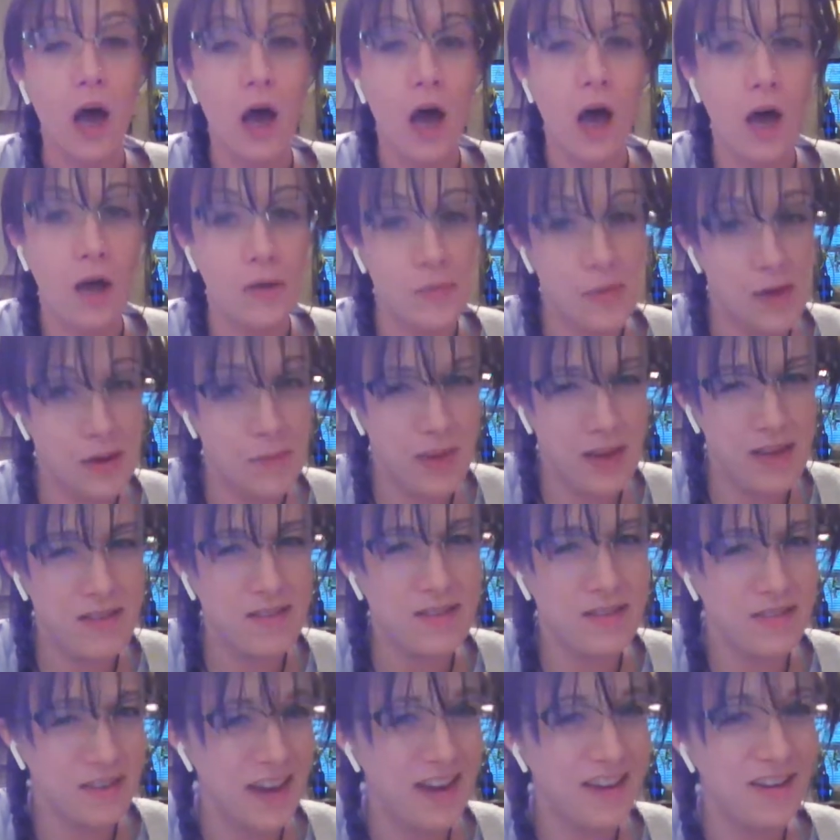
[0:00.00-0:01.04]
um, it may
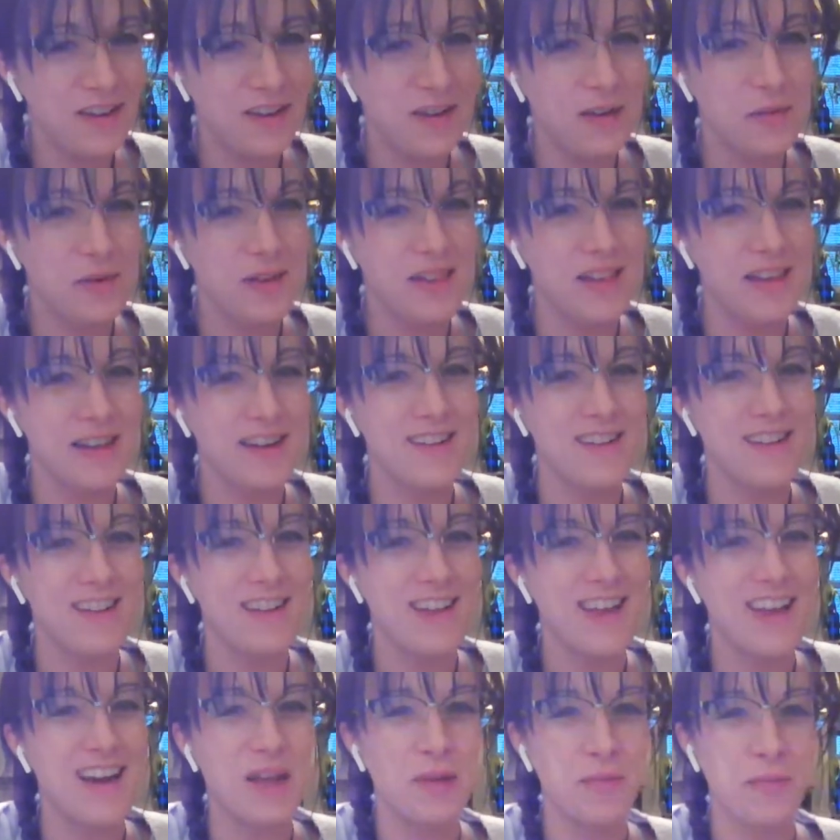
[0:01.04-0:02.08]
scare you a little
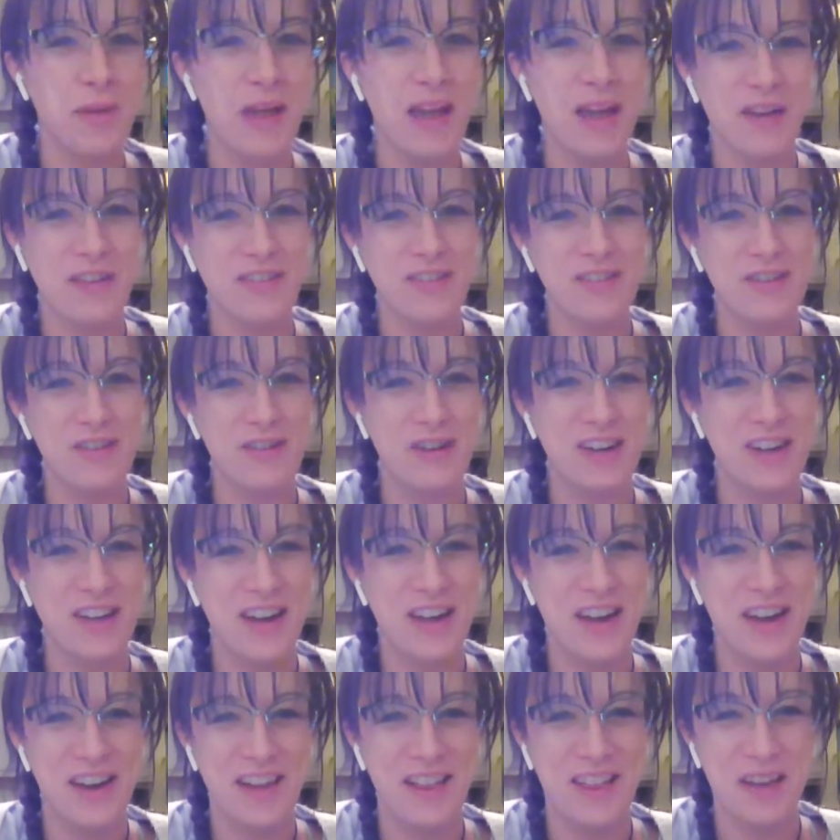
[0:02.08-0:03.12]
and it may also turn
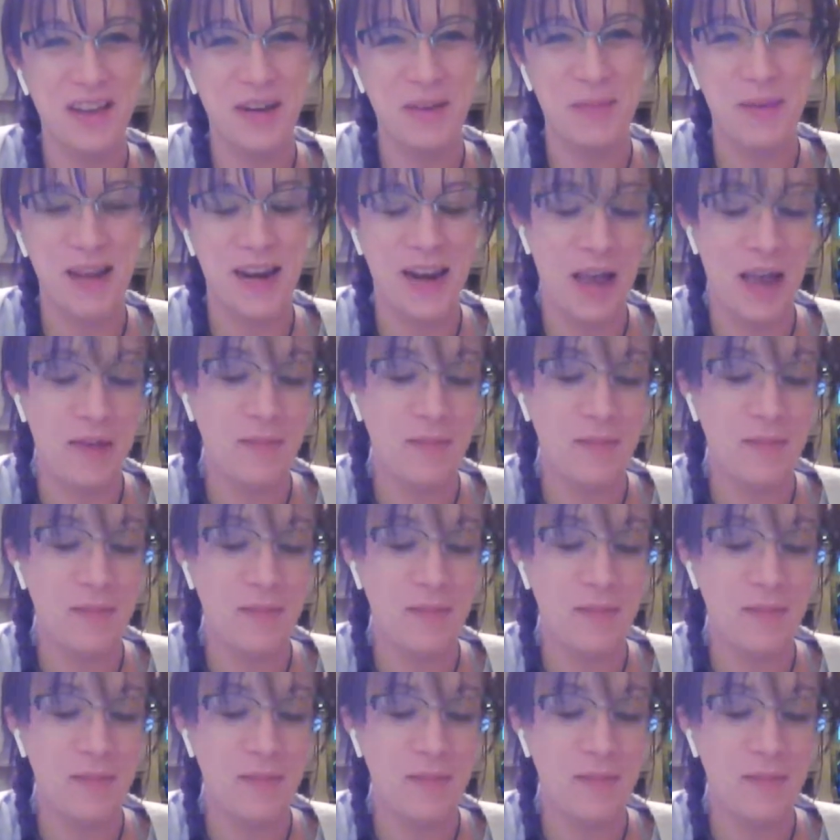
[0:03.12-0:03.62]
you on a little bit.